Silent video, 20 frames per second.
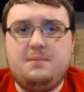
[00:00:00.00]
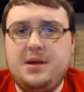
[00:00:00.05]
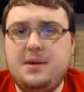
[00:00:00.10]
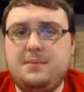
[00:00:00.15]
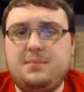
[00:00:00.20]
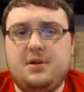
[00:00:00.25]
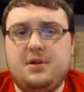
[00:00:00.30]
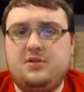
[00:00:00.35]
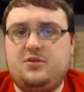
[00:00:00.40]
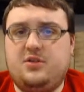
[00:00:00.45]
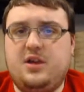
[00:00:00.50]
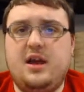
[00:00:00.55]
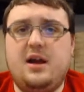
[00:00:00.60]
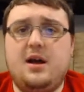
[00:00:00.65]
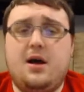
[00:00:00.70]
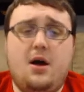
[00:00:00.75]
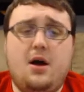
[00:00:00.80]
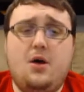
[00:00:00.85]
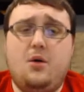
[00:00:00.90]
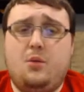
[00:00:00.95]
people are
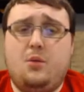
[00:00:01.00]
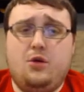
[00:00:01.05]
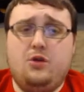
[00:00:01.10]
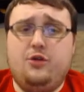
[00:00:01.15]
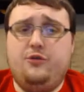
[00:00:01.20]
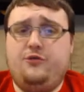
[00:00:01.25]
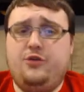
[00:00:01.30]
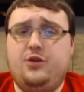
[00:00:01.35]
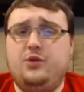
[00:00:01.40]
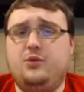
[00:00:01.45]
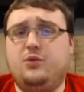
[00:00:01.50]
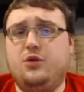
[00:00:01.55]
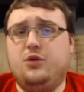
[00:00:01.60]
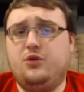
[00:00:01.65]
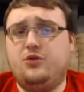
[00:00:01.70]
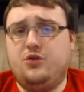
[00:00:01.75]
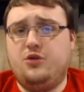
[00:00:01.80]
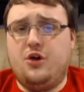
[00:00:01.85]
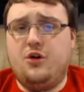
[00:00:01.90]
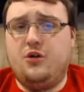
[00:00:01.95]
saying, oh, well, if he
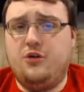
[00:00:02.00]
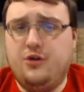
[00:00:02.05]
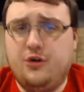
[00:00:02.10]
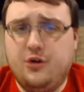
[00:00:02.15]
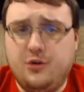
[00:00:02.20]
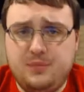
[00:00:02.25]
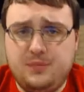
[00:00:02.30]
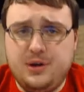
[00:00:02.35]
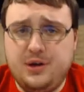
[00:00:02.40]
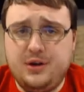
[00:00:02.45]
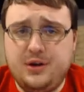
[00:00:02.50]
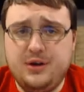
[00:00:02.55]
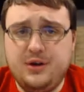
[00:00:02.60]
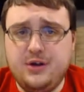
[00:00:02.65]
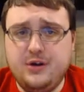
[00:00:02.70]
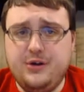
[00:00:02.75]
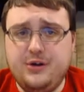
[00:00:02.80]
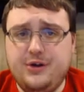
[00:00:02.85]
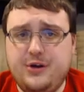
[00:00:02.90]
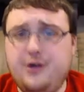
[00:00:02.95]
works hard, he'll be
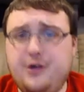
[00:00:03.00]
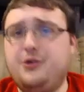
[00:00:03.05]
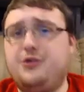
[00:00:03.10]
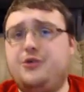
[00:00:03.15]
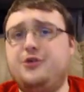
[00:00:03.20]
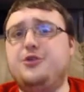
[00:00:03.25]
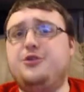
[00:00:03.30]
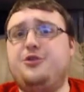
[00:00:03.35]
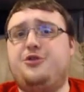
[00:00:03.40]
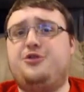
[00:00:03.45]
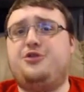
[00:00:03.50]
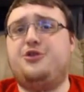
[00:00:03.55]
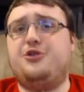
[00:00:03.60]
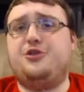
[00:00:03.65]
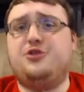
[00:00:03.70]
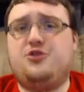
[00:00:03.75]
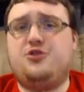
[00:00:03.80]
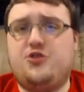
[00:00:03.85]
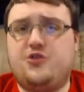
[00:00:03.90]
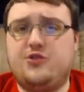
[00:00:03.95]
a good
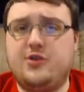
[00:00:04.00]
third